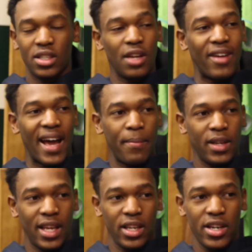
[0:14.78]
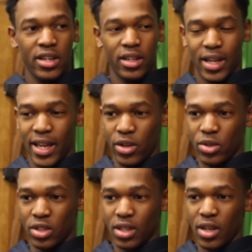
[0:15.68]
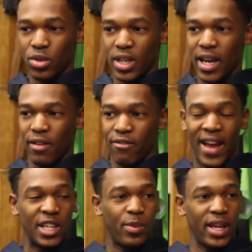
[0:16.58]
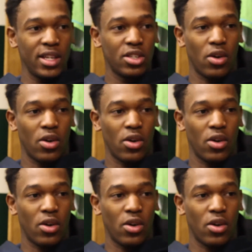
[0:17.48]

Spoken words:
of stuff happened that year, and it was kind of fast paced.